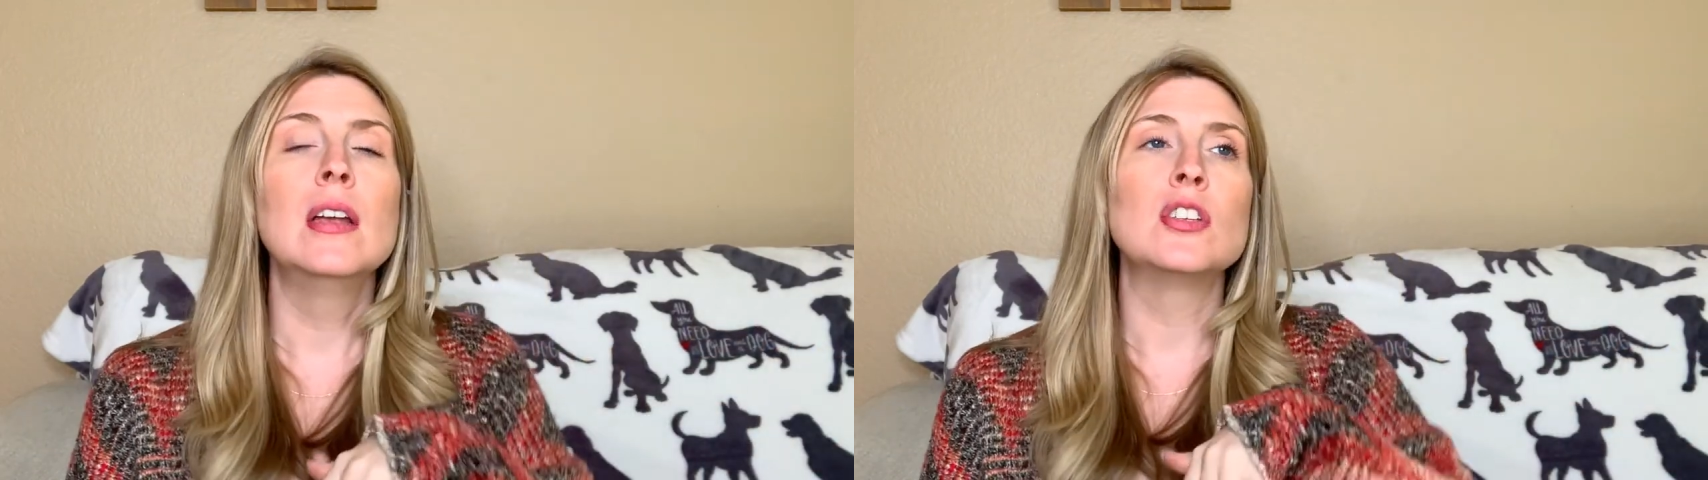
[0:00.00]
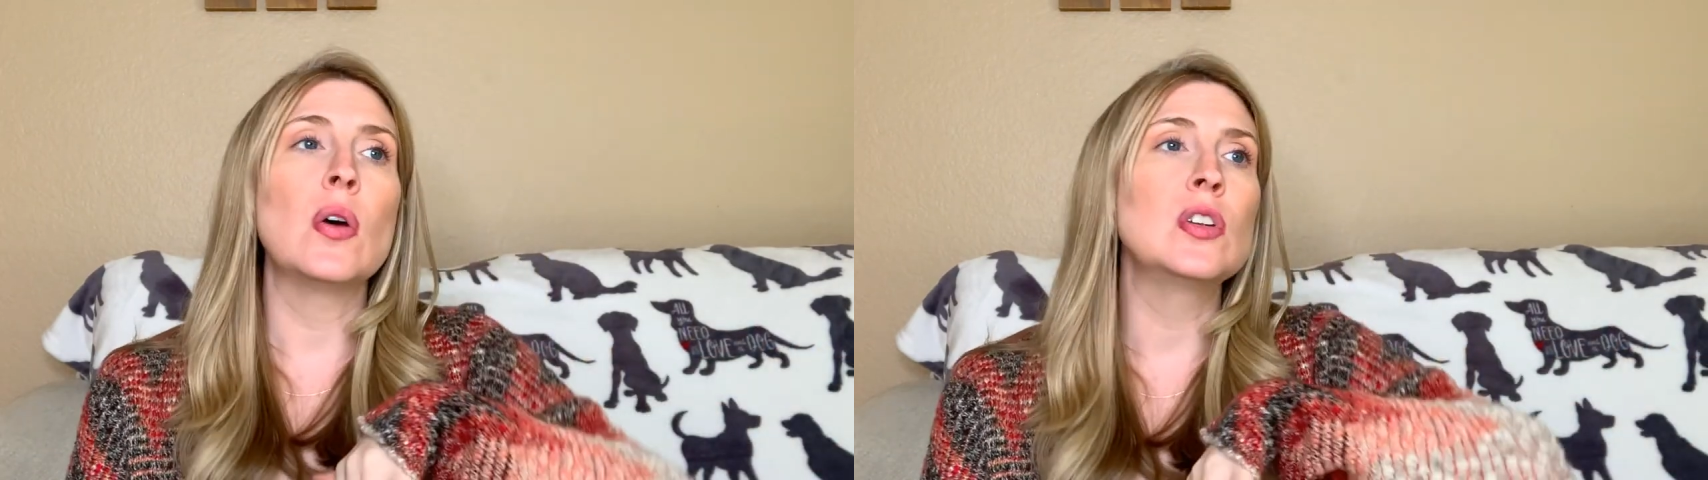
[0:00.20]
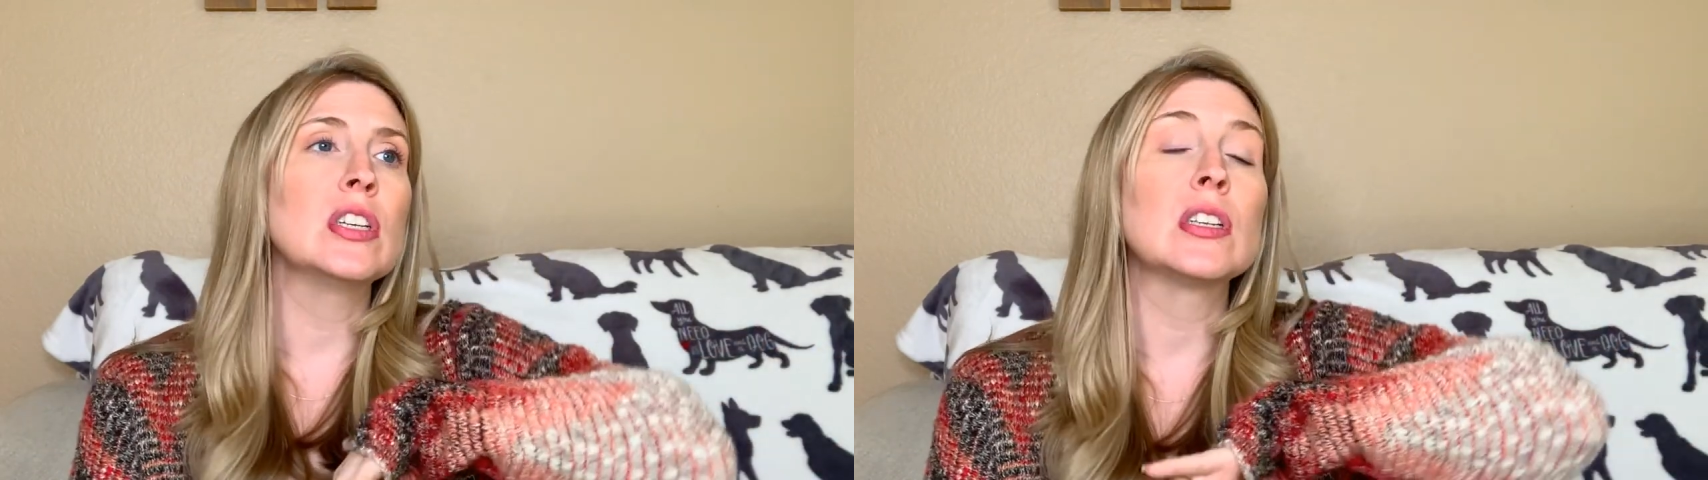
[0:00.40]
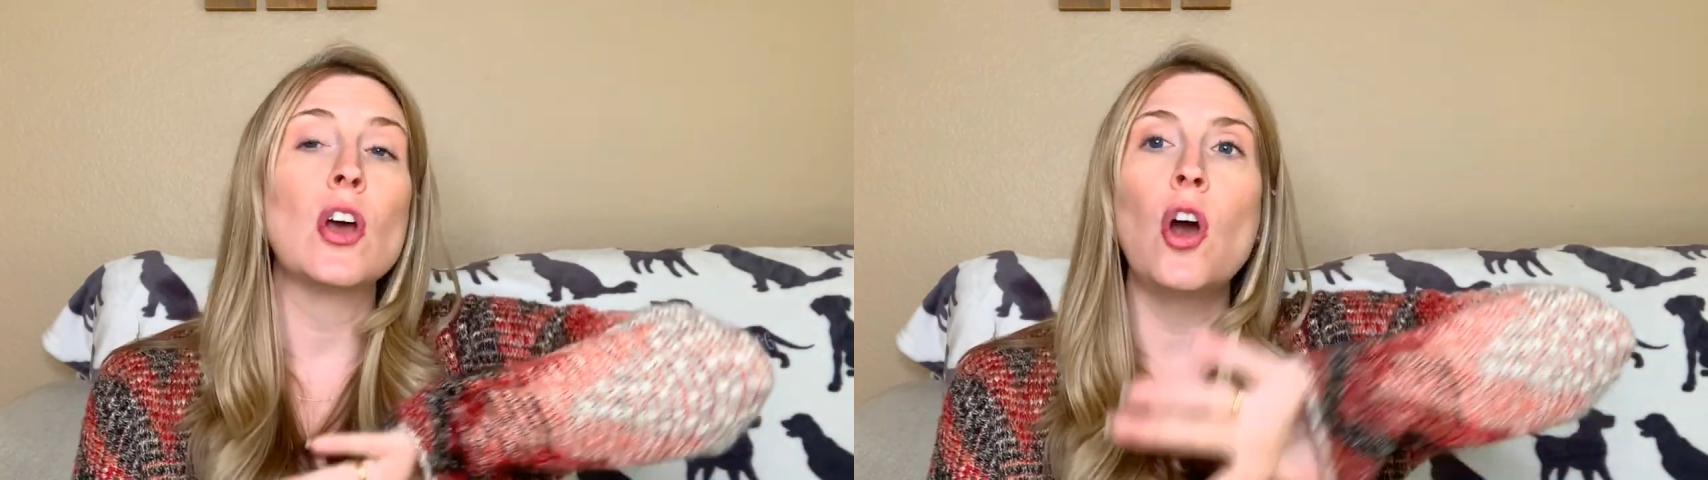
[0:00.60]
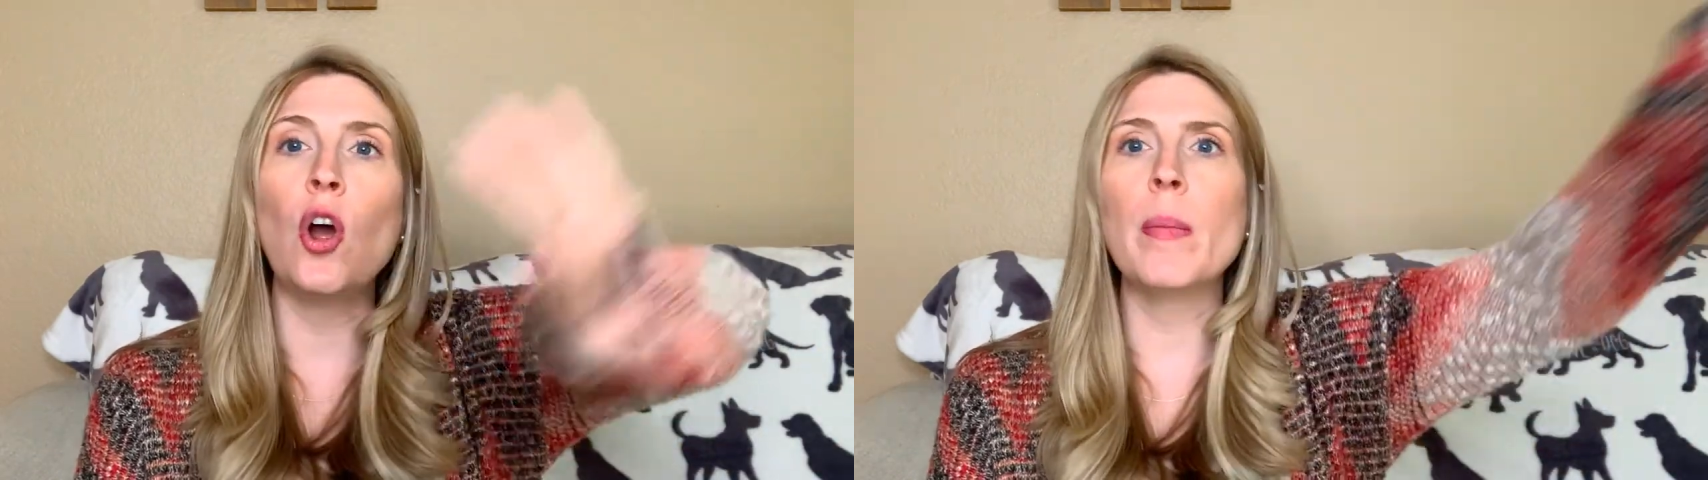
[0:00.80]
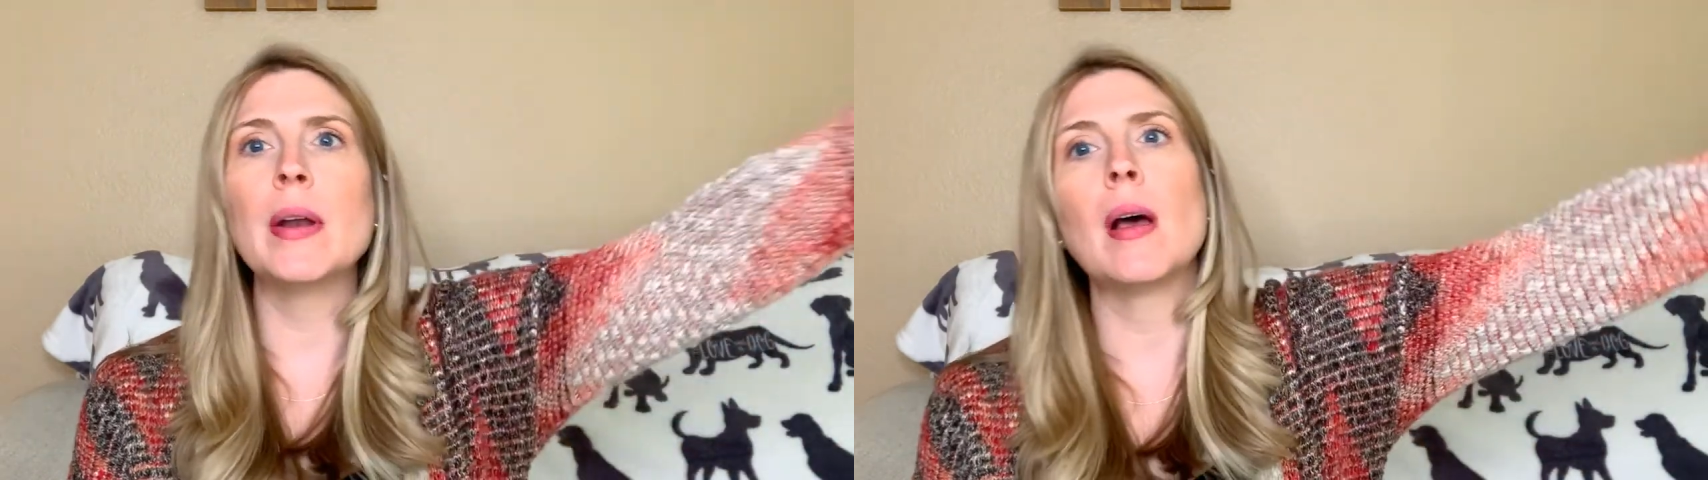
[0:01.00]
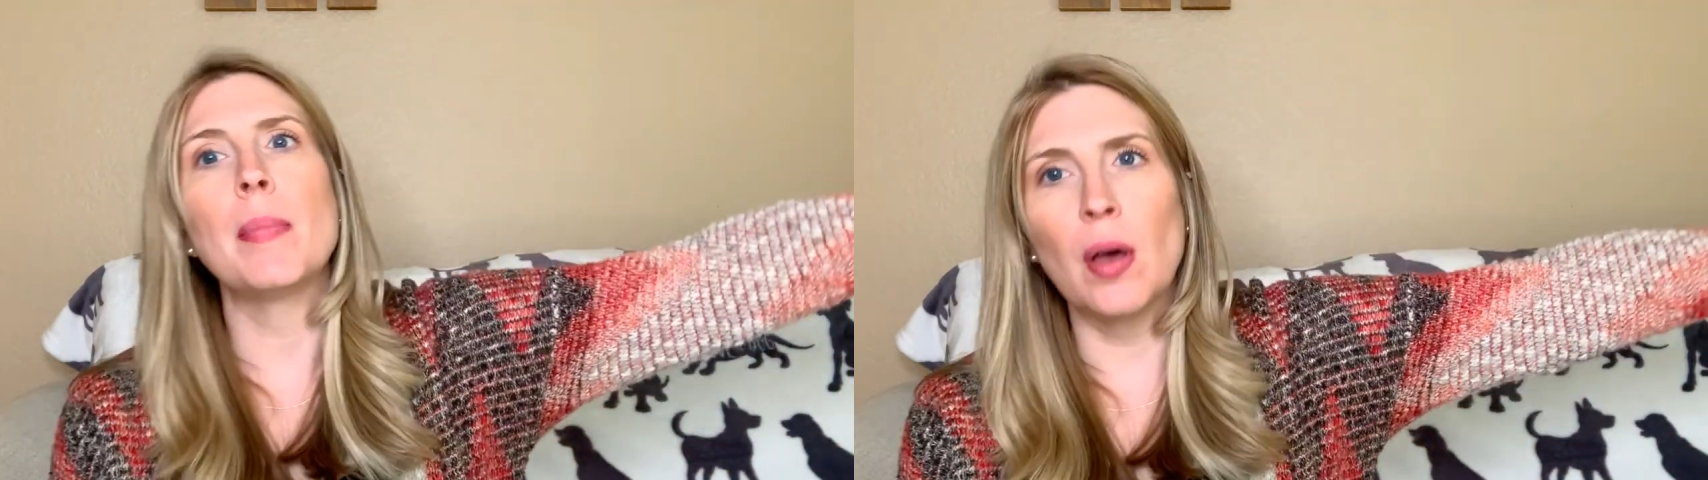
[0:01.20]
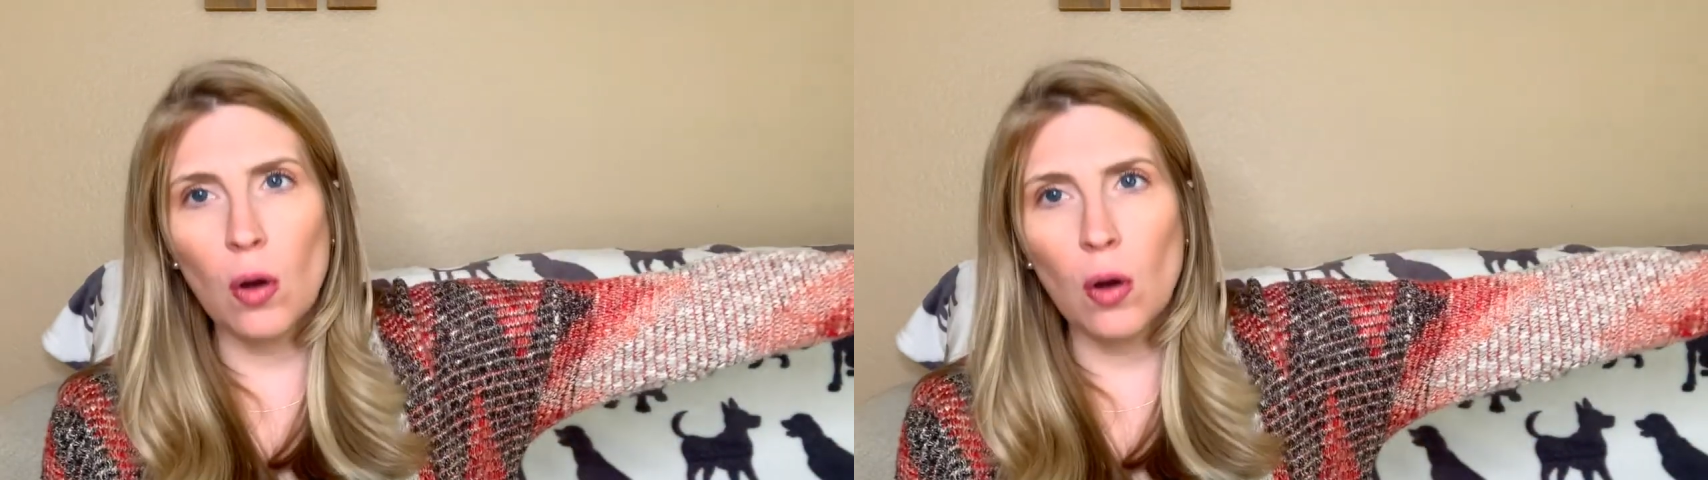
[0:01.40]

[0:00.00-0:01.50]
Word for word: Don't just open up the